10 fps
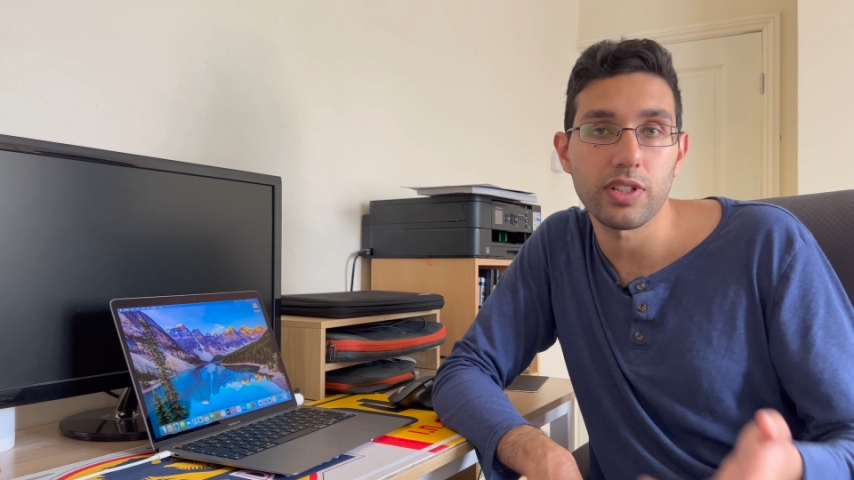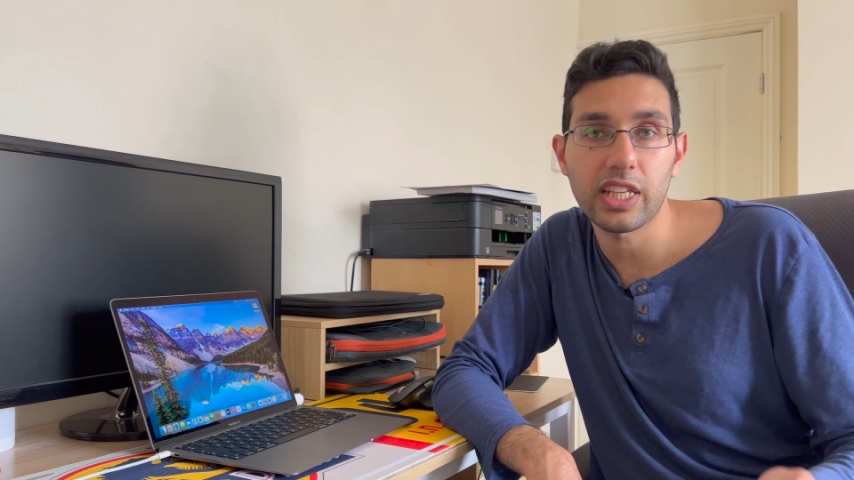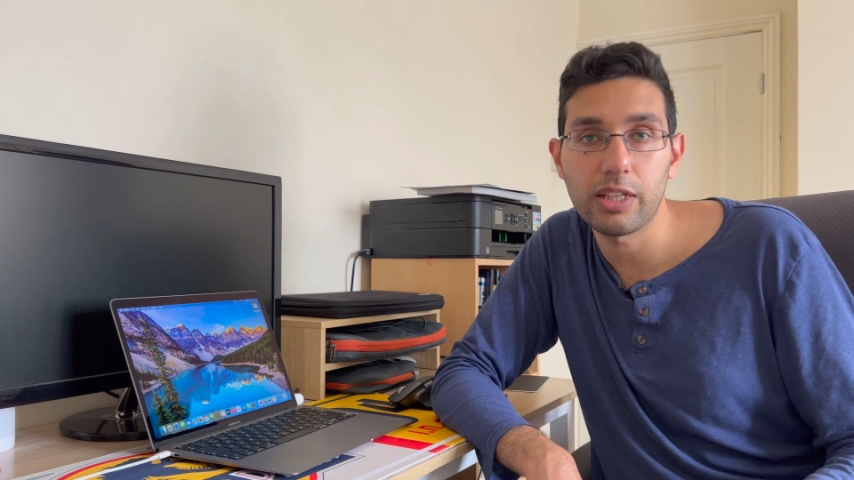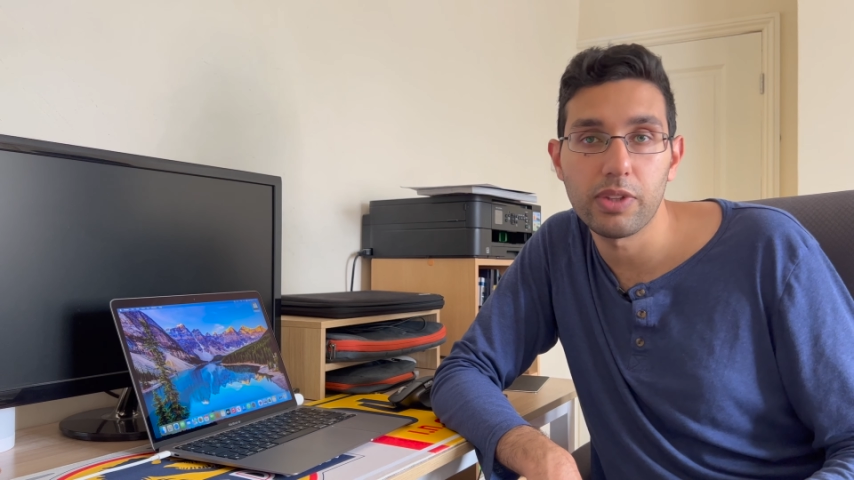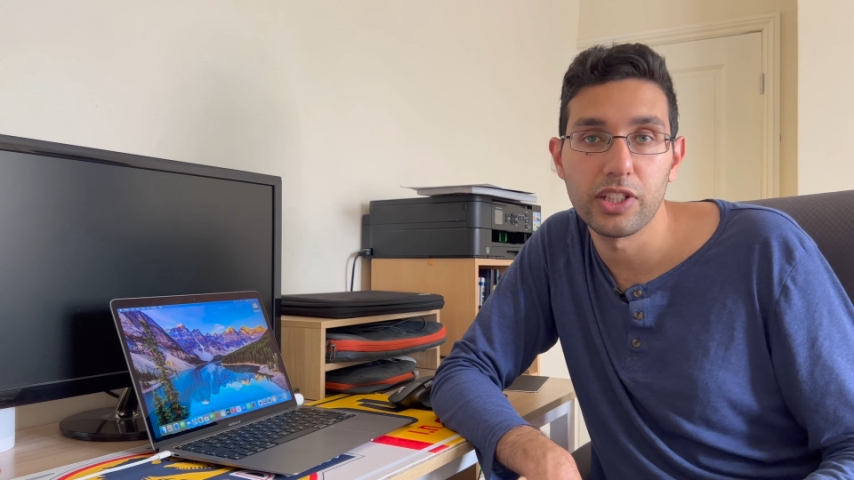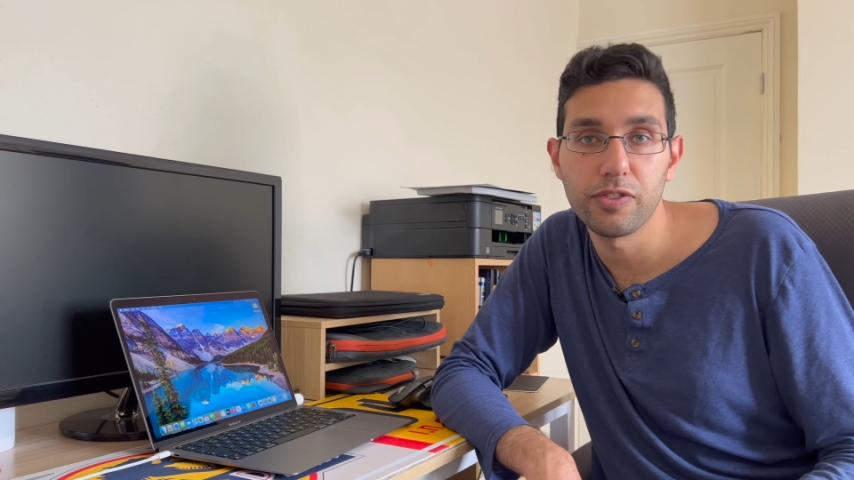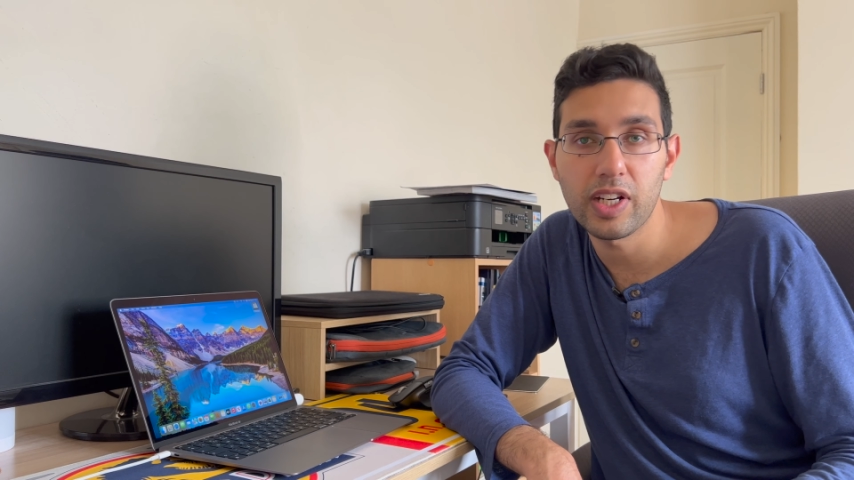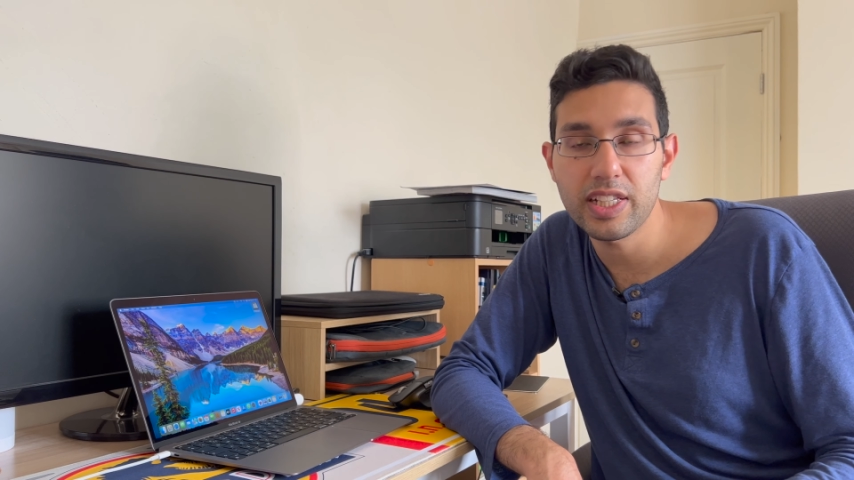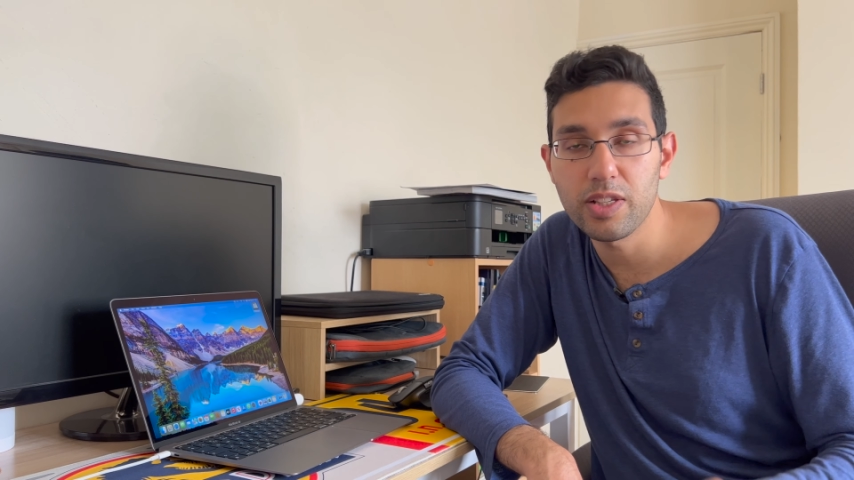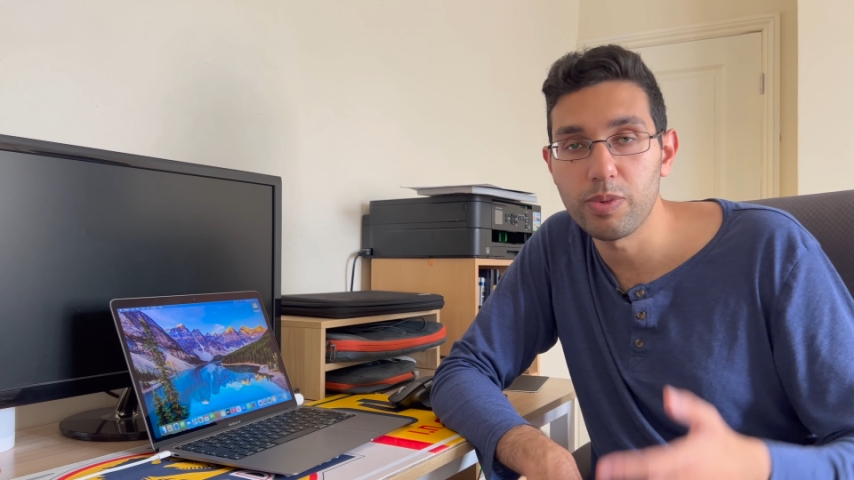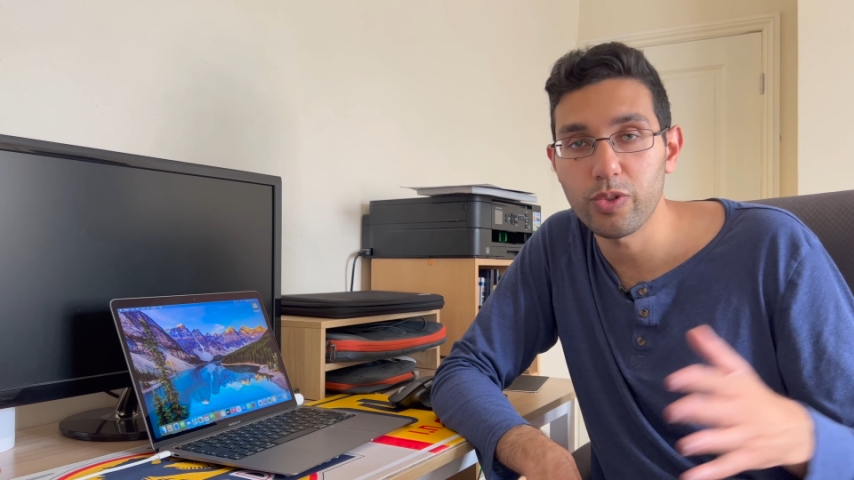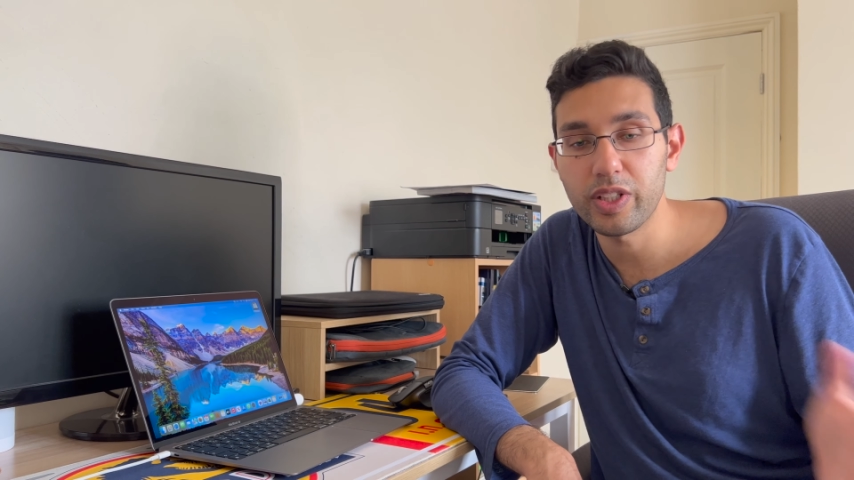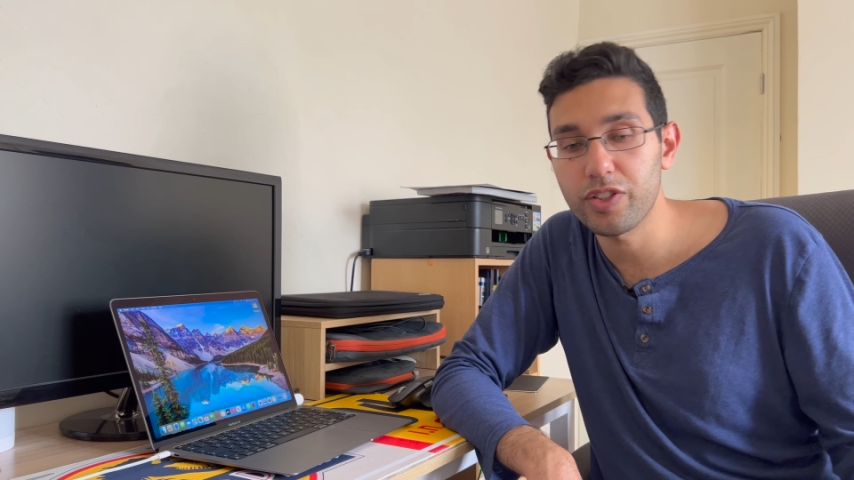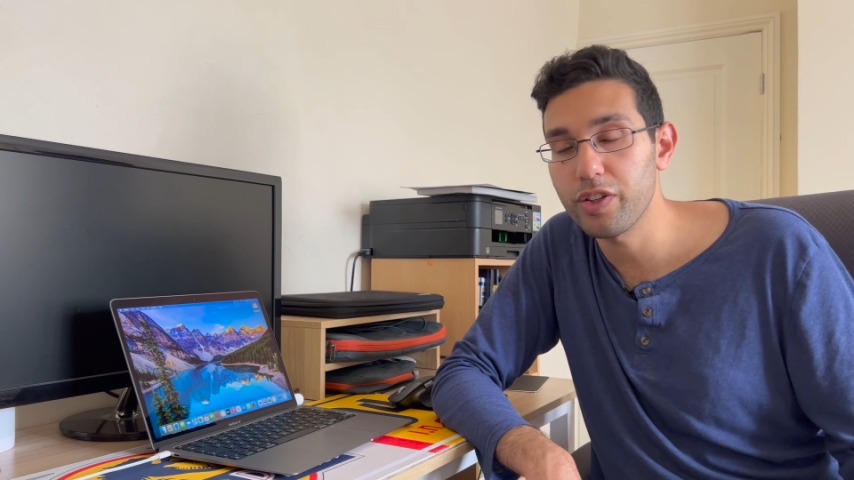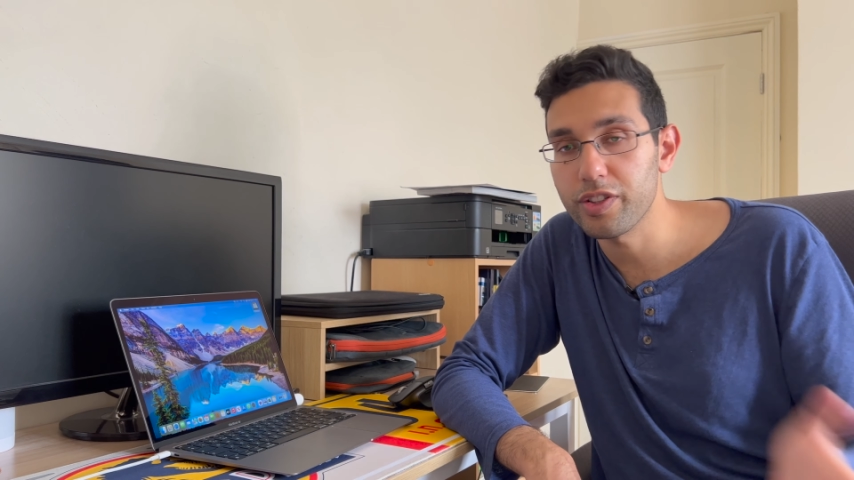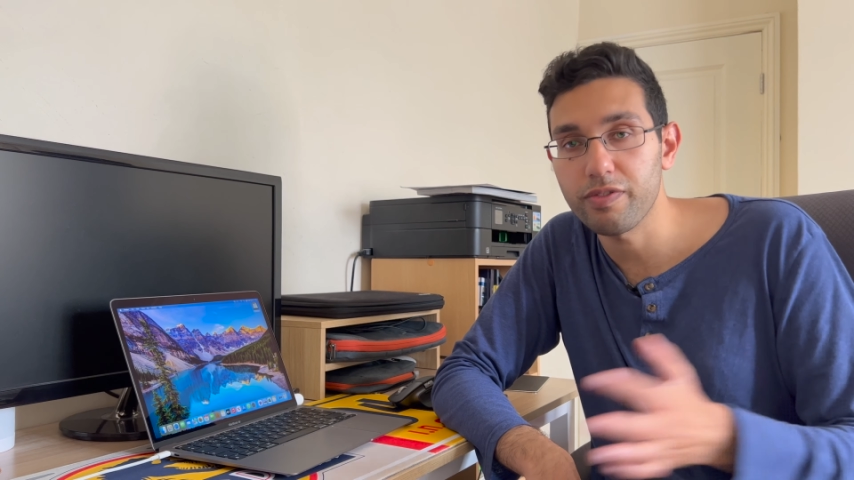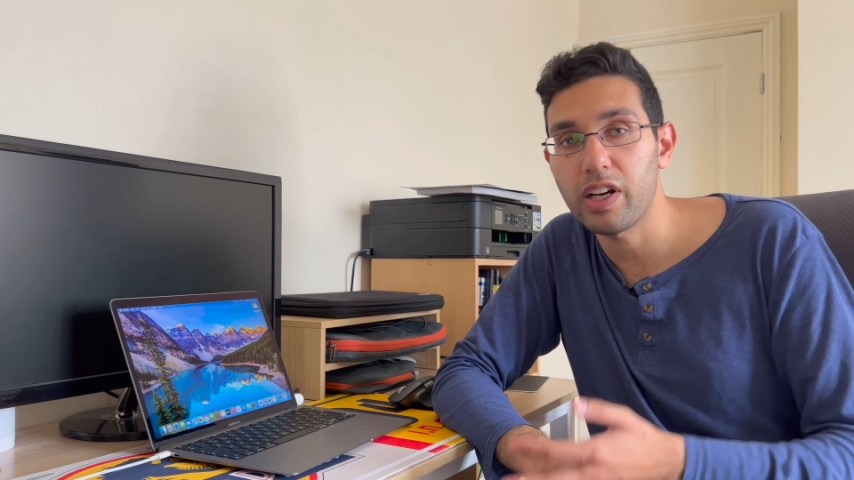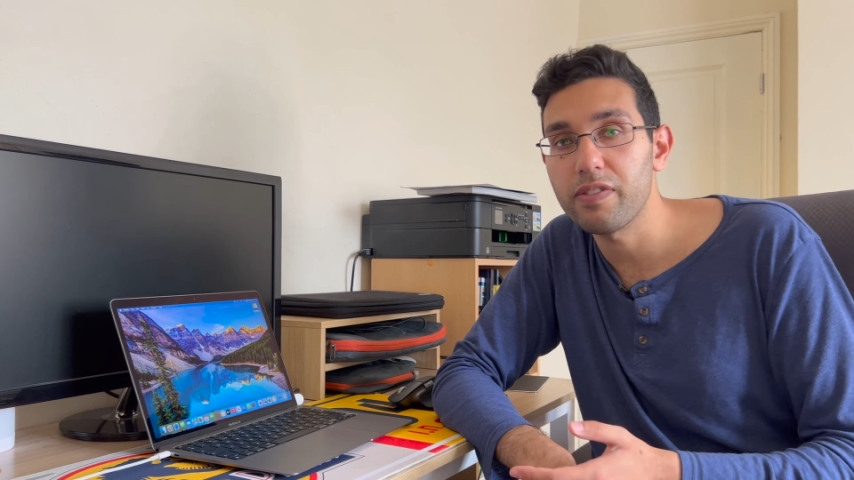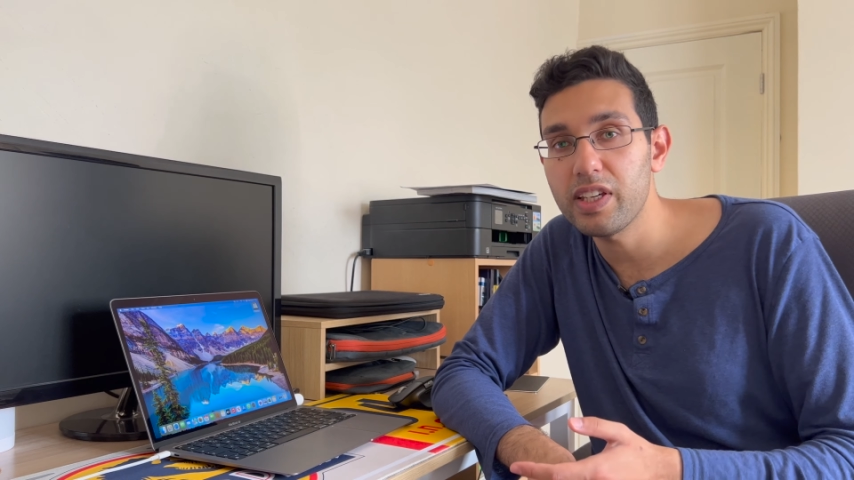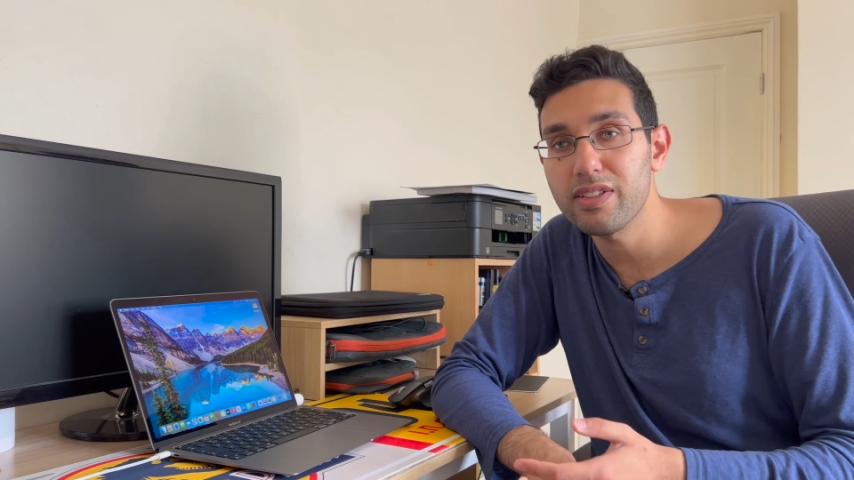to keep the devices between two to
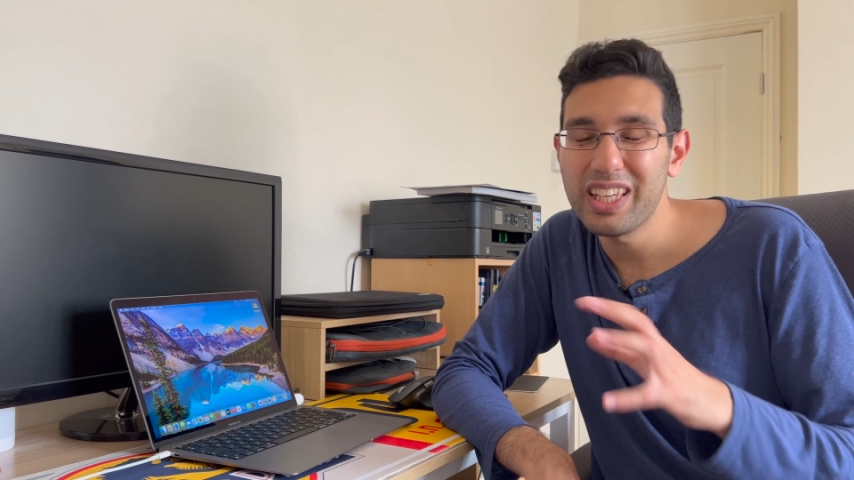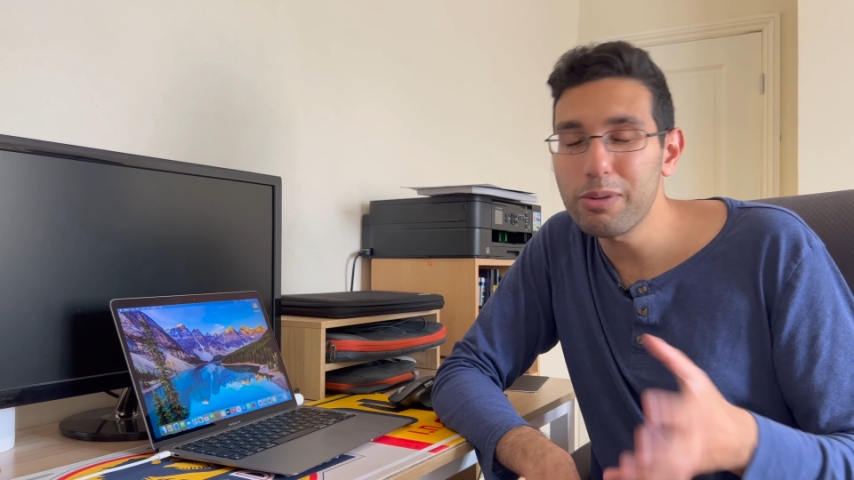five years,